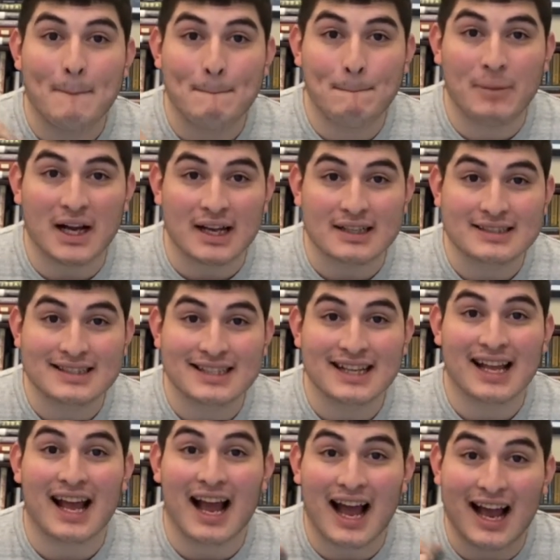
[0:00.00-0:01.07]
But
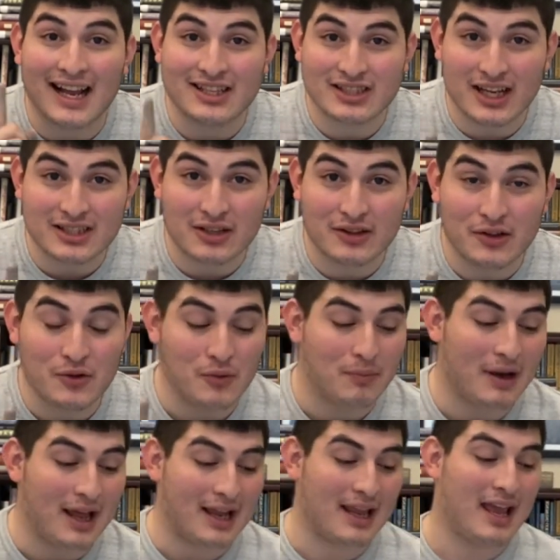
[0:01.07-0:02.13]
I checked on the
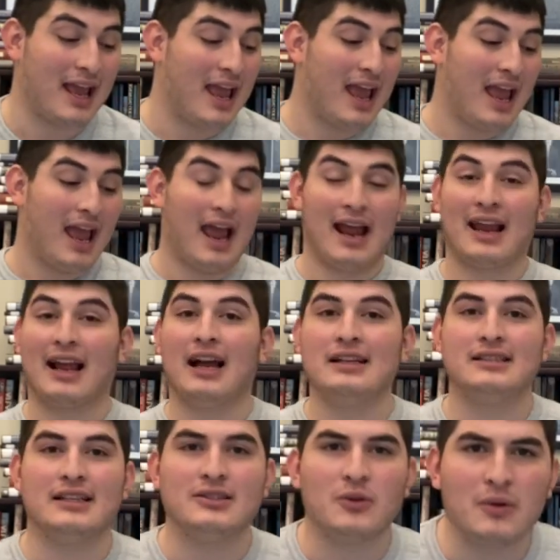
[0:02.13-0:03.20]
oobleck, and guys,
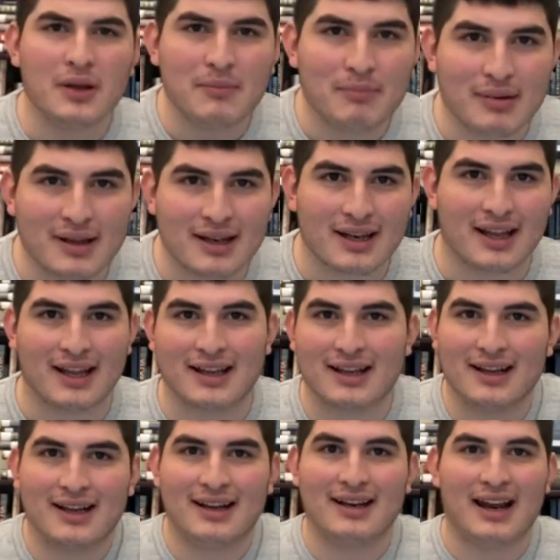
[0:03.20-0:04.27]
it's only been like
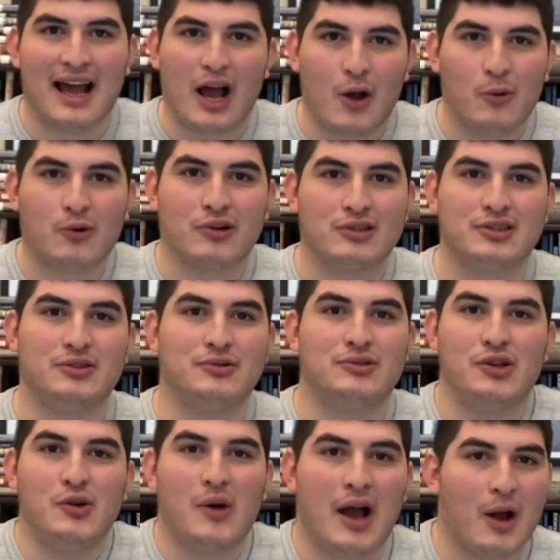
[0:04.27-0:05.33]
an hour to
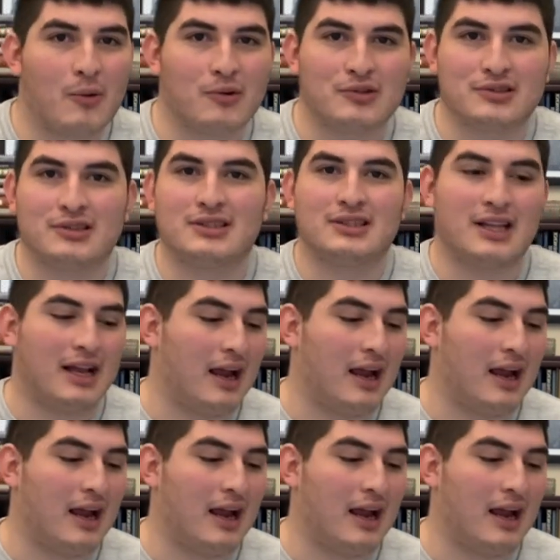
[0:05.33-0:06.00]
2 hours,